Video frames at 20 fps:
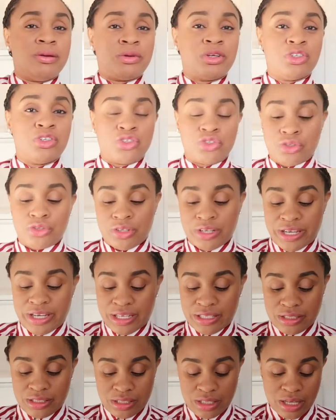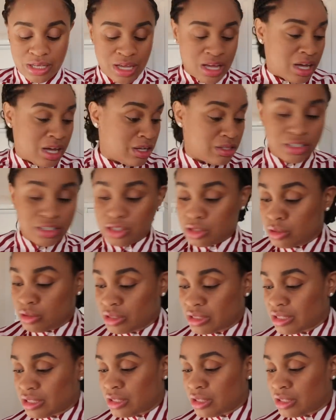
I'm gonna show you guys how this looks.